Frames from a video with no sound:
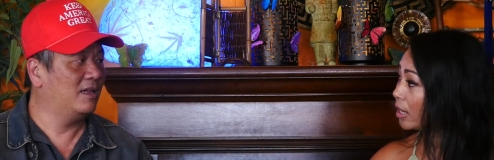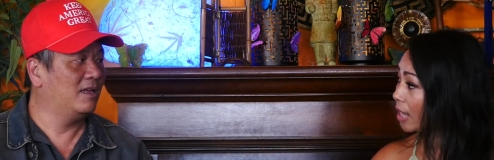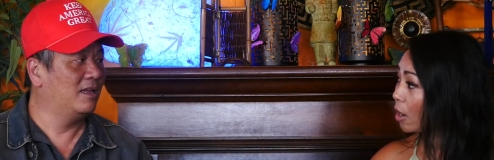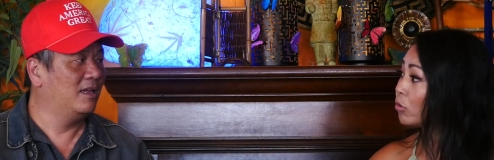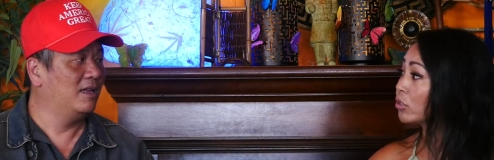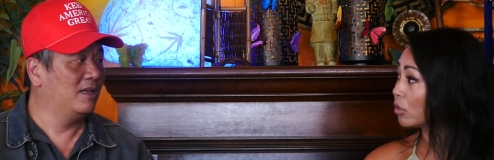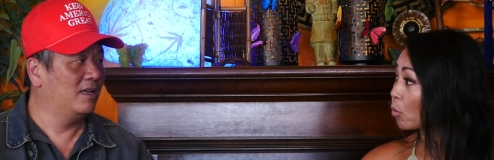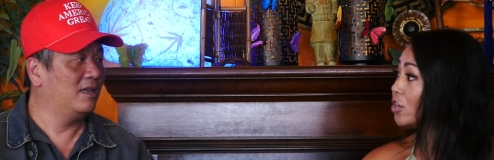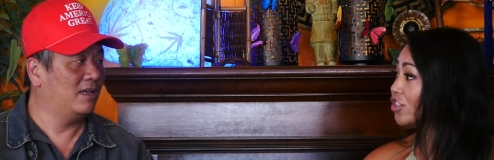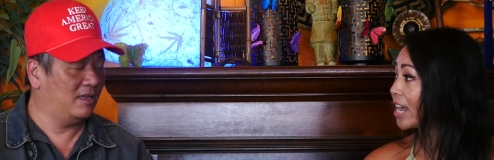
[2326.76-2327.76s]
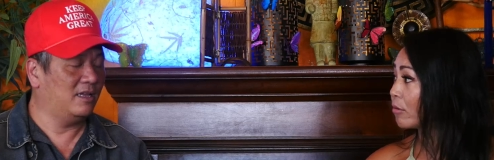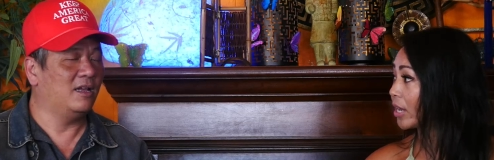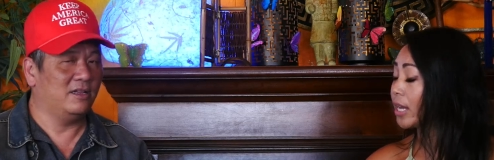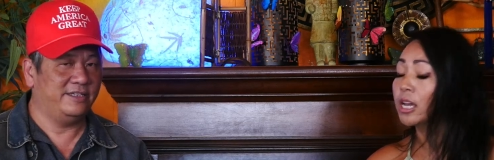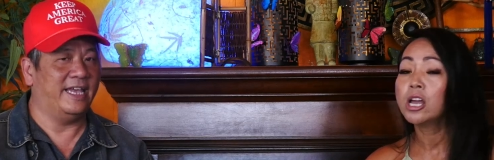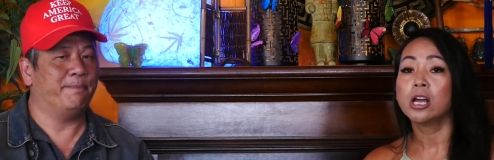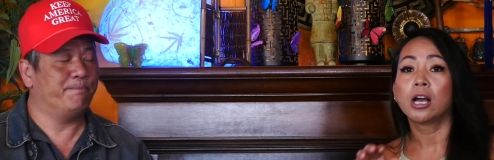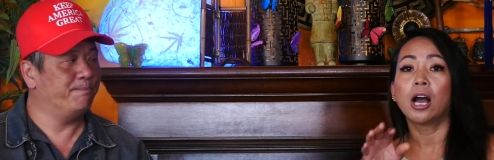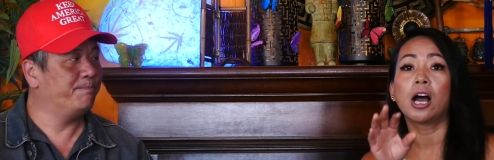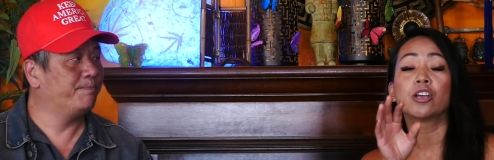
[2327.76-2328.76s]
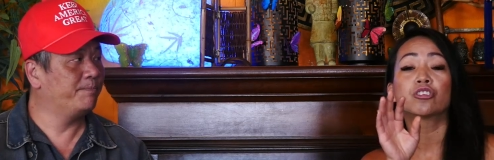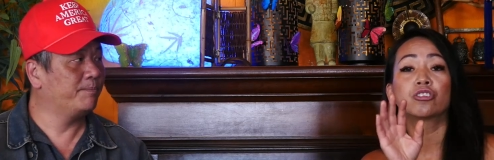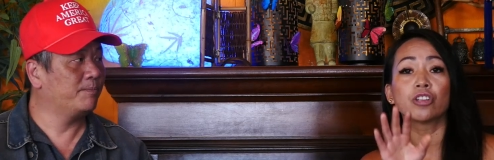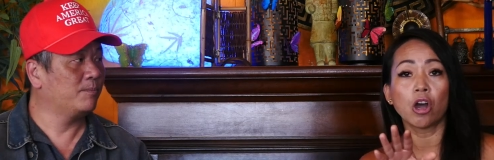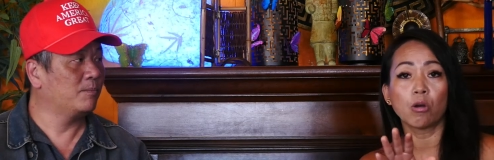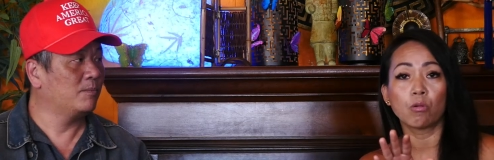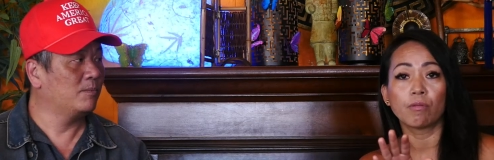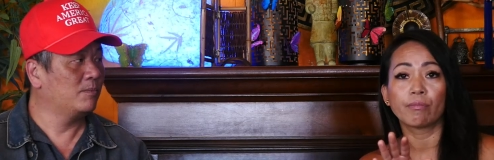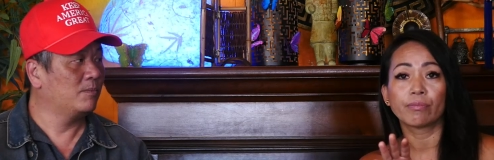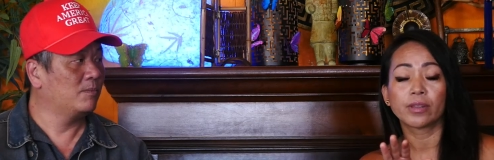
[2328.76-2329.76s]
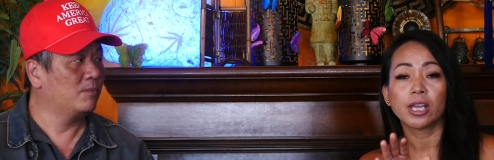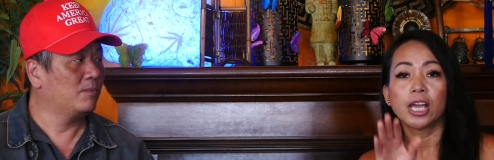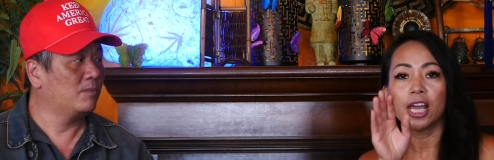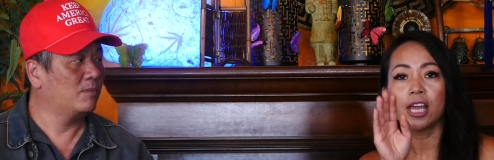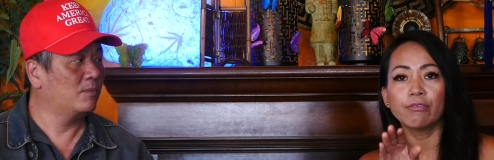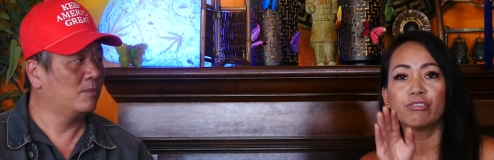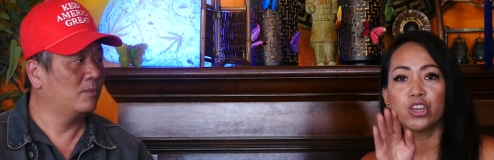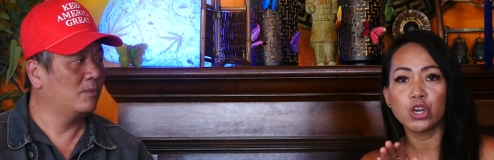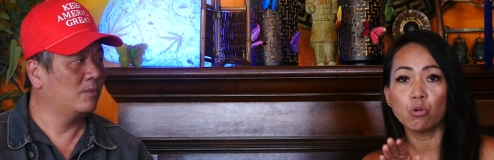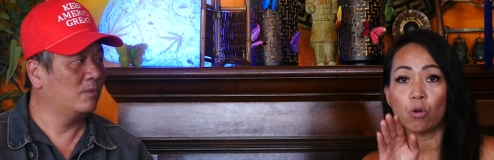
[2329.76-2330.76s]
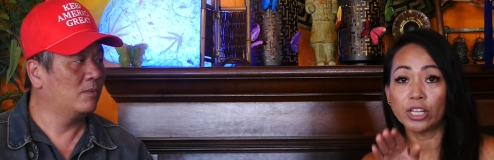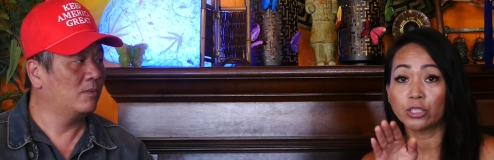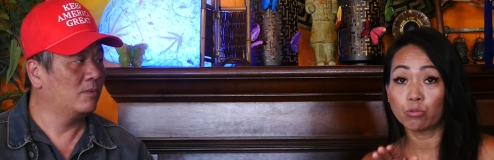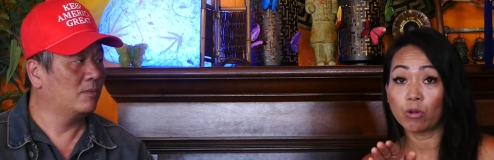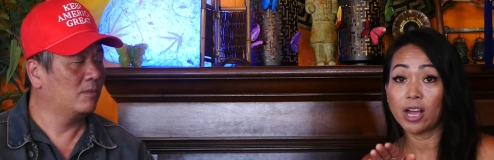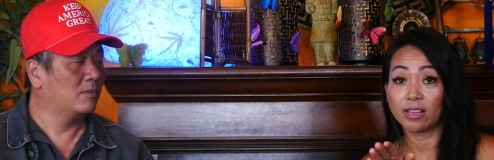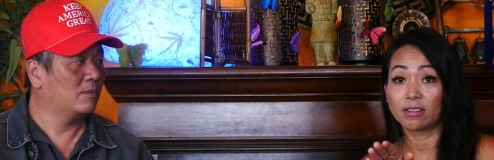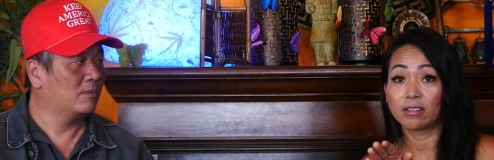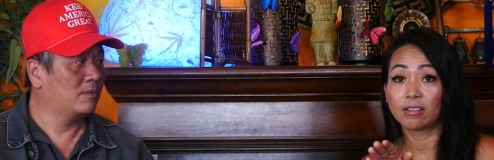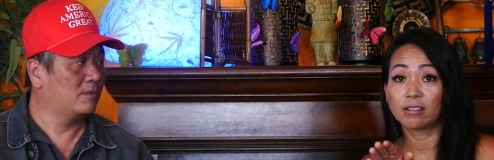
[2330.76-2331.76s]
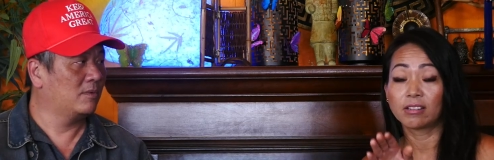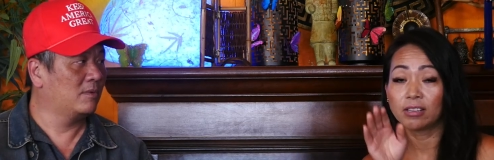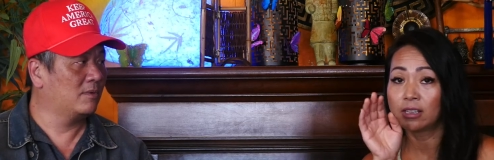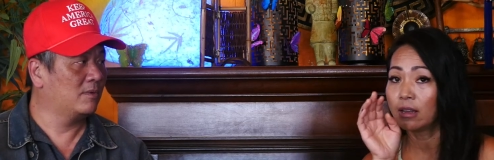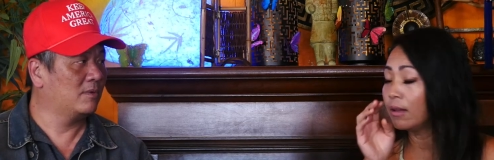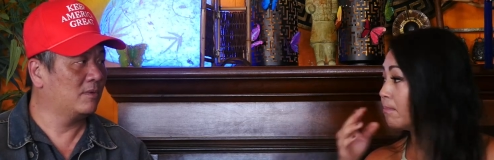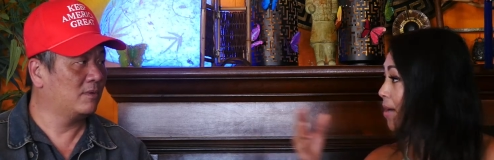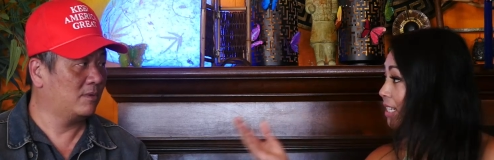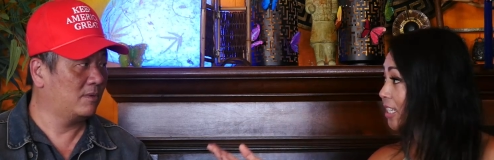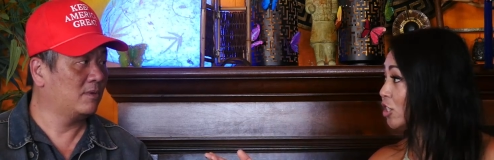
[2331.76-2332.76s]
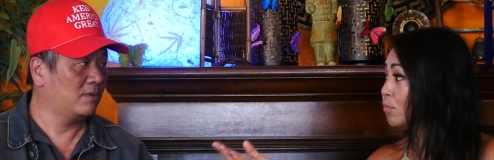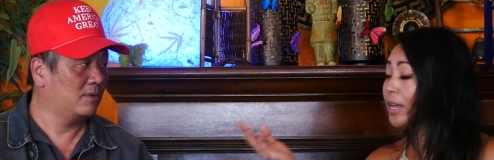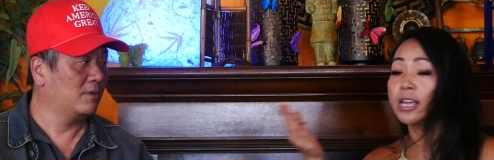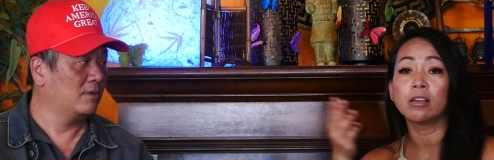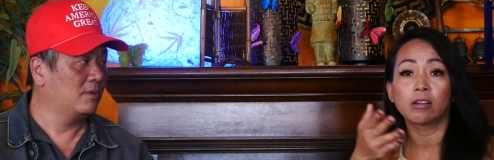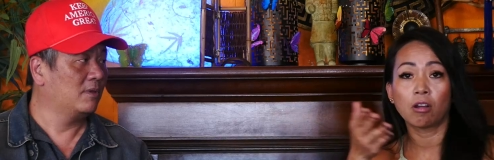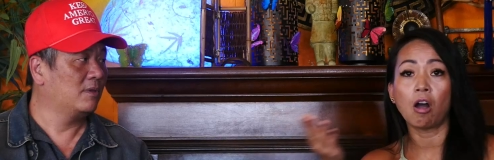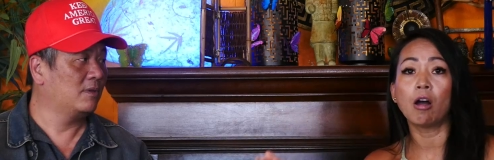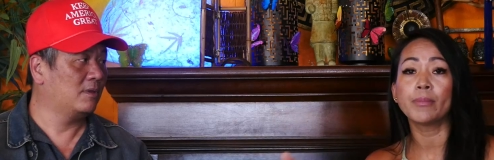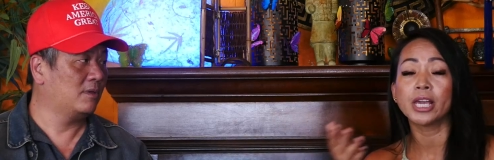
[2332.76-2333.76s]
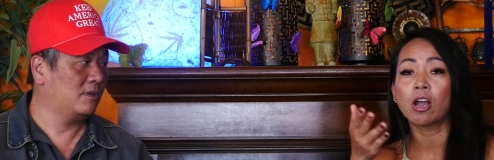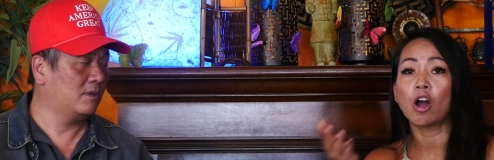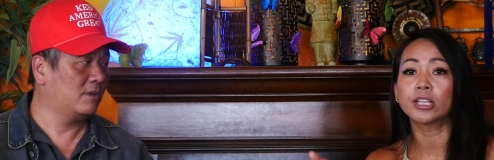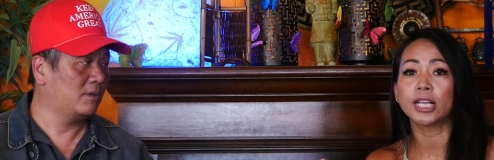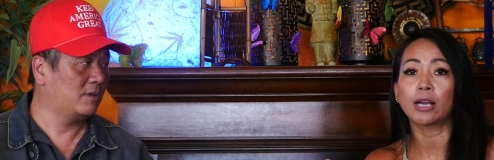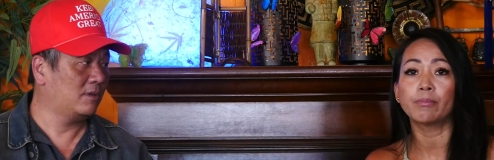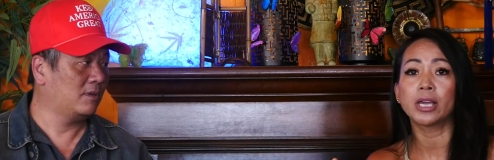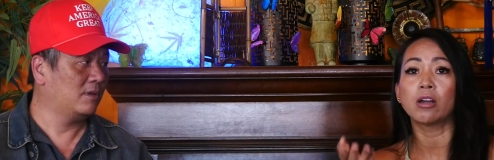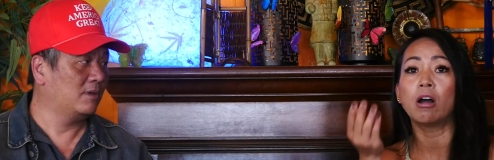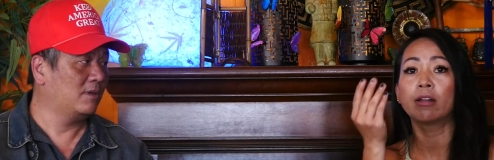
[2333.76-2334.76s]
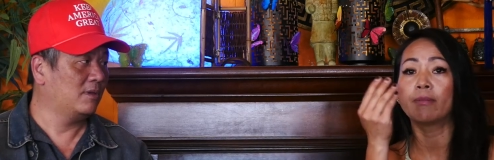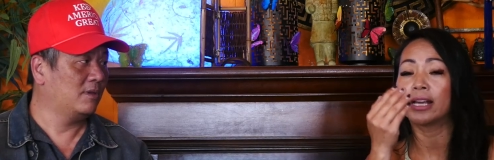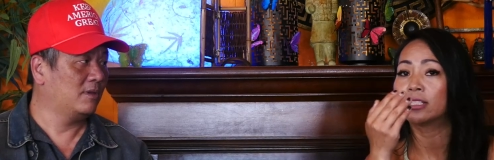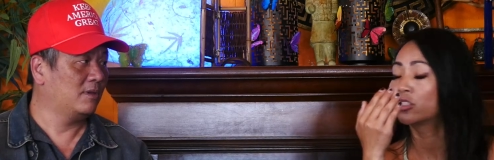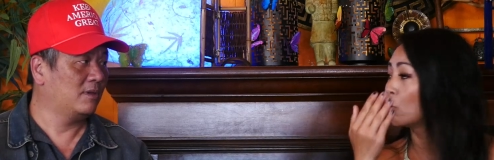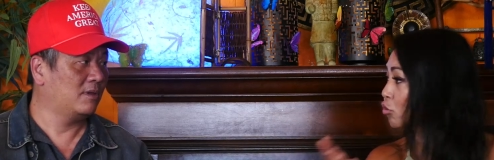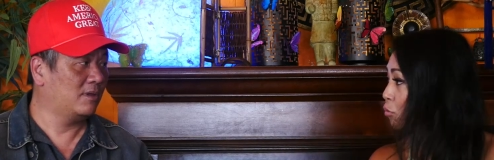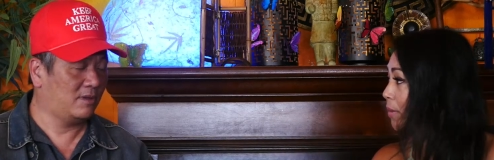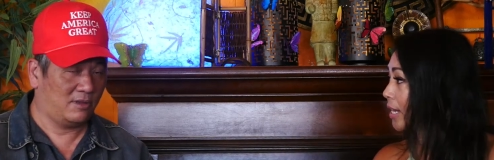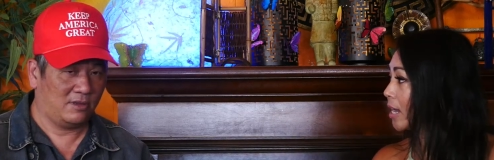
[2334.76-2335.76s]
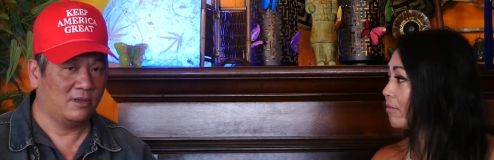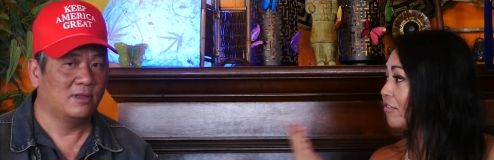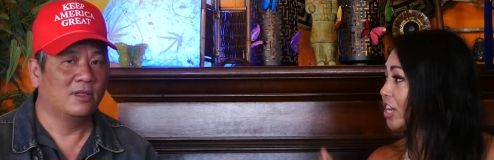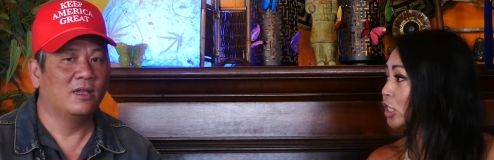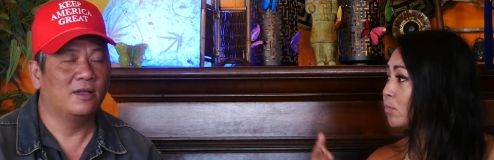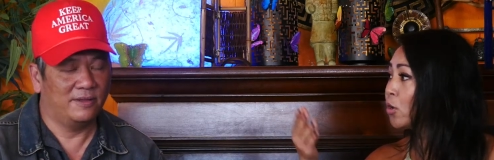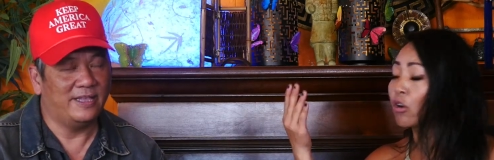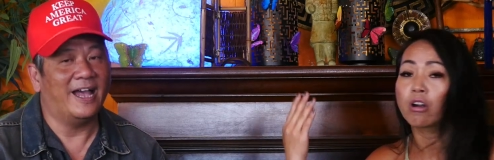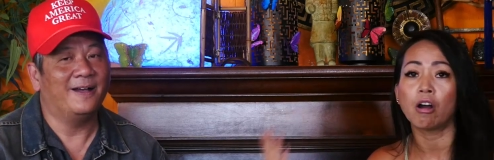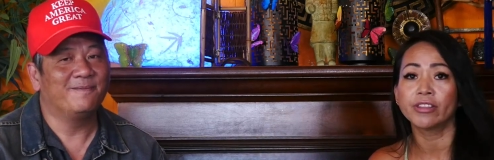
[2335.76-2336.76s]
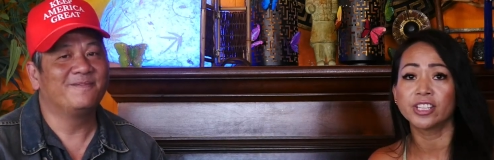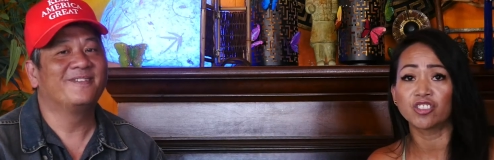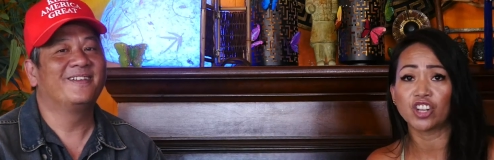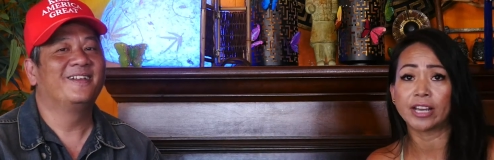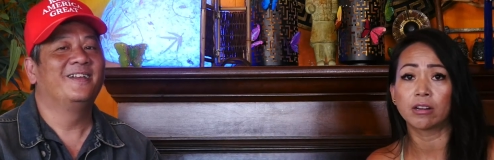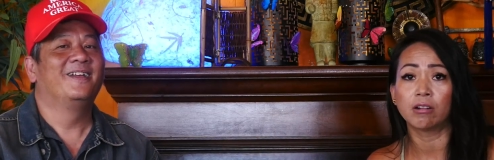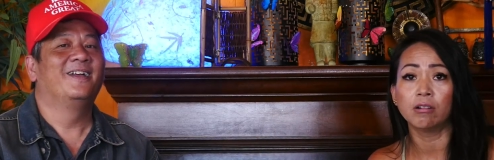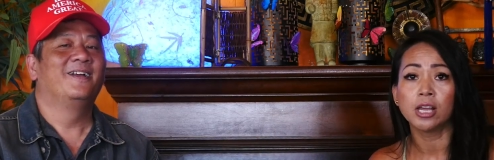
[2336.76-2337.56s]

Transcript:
Speaker 1: our uh, Orange County. Yep. Uh, so if you want to run, Mm-hmm. Message me, call me, contact me on my social media, Facebook yeah. or on this channel.